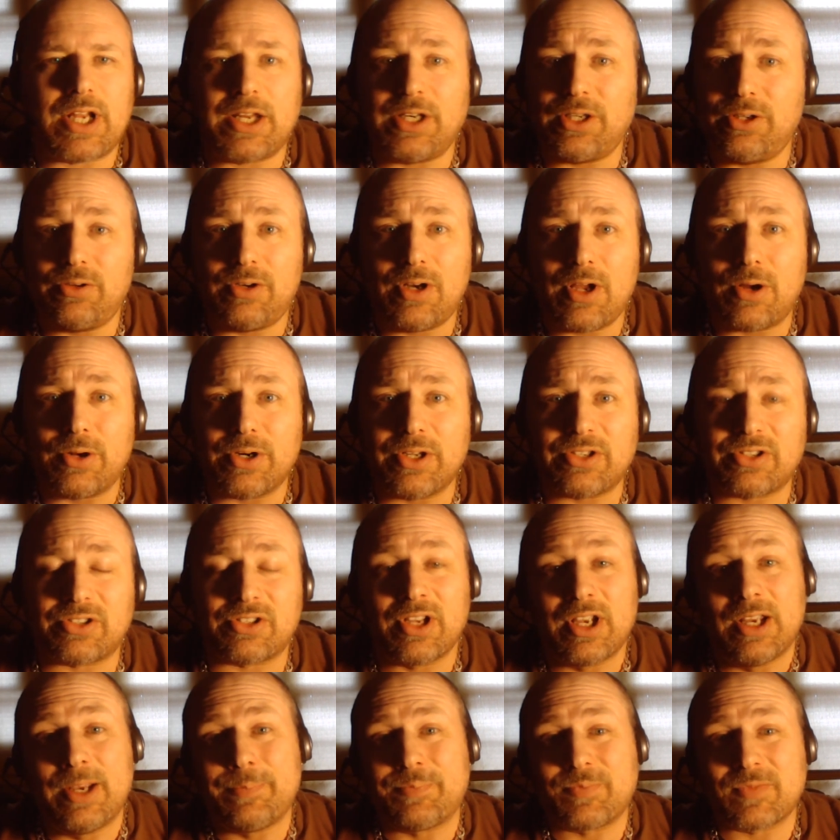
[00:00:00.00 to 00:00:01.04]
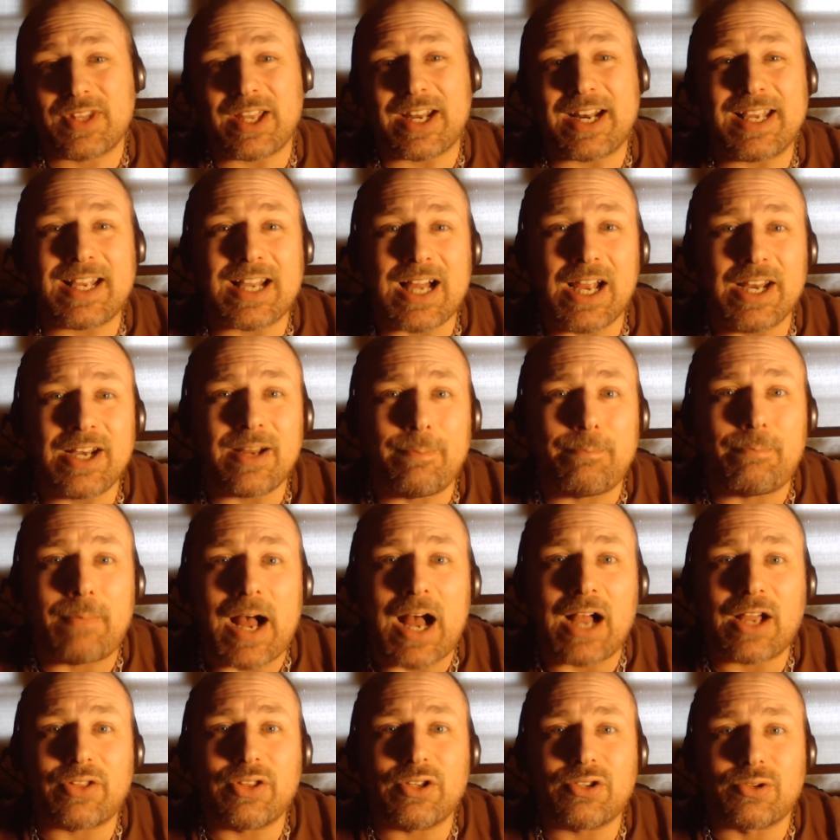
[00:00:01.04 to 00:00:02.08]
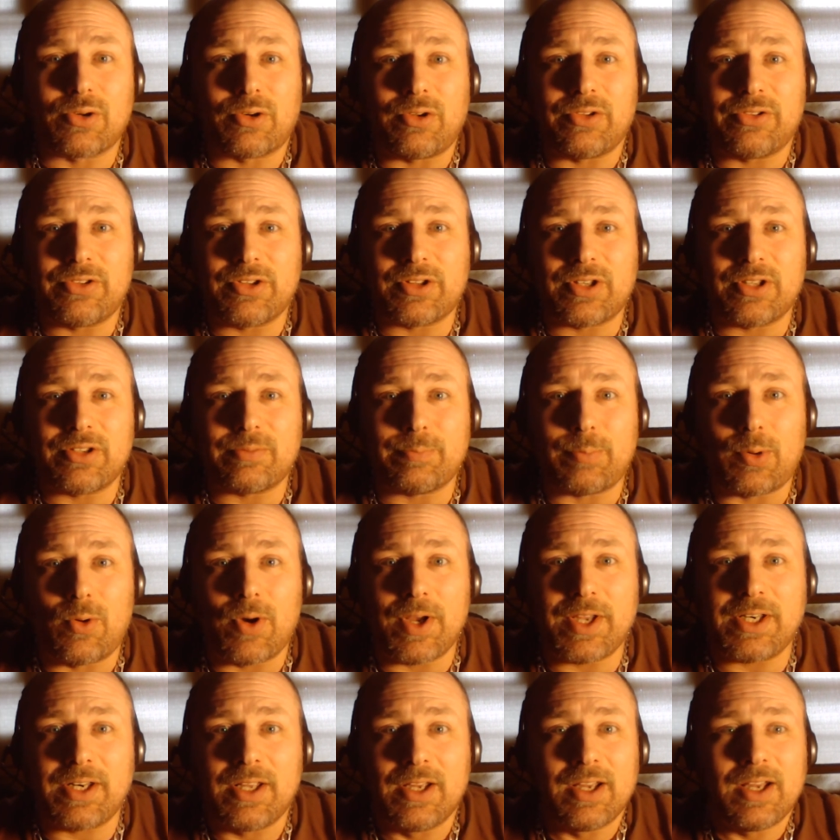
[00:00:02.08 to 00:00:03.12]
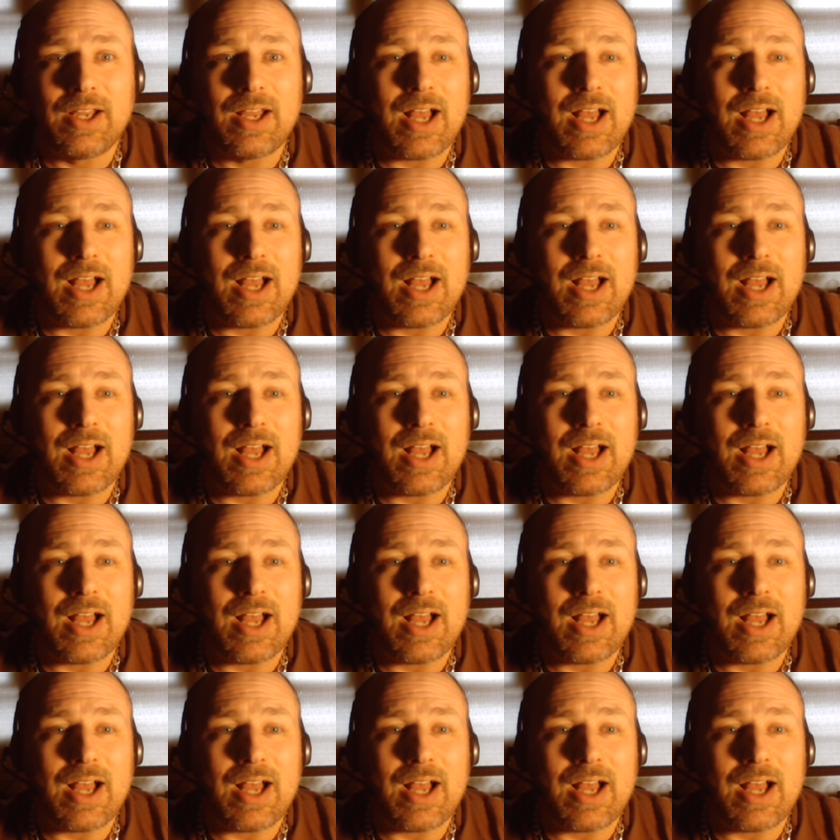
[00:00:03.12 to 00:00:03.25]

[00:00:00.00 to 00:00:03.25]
And you notice that I kind of mock the trolls at this point.